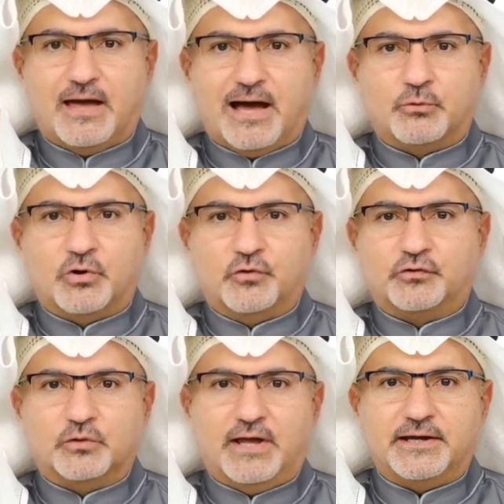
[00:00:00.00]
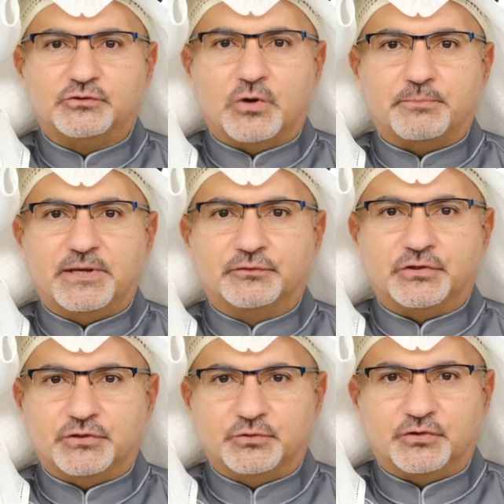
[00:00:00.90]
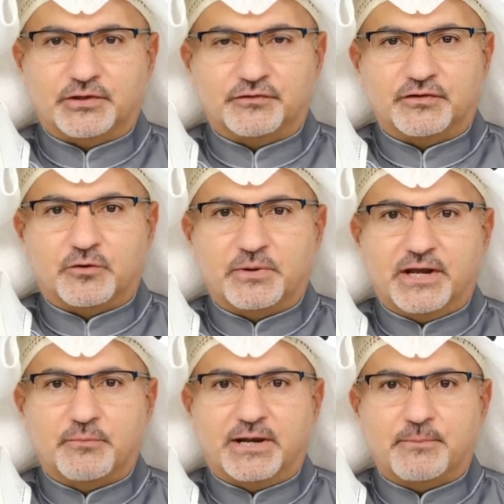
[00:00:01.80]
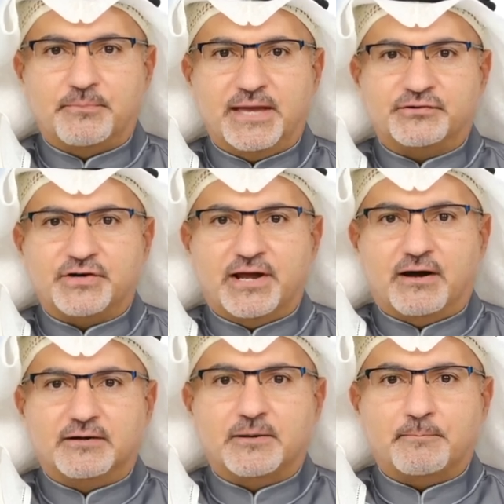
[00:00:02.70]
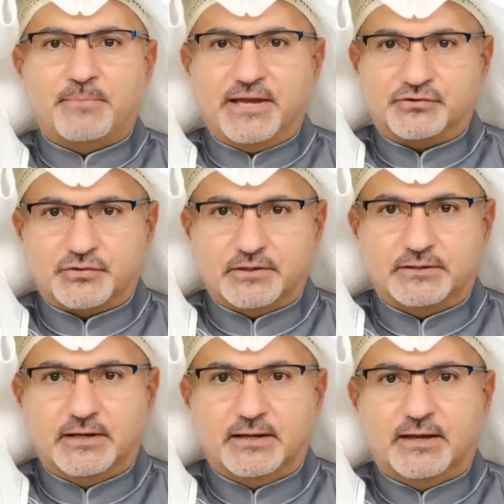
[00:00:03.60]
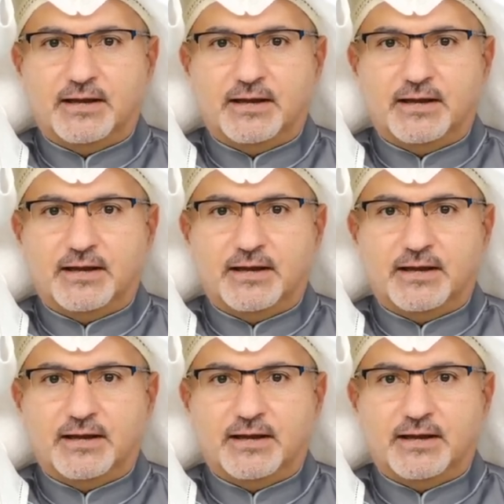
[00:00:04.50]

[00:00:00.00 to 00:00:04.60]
I would also like to appeal to you to consider becoming a Patreon patron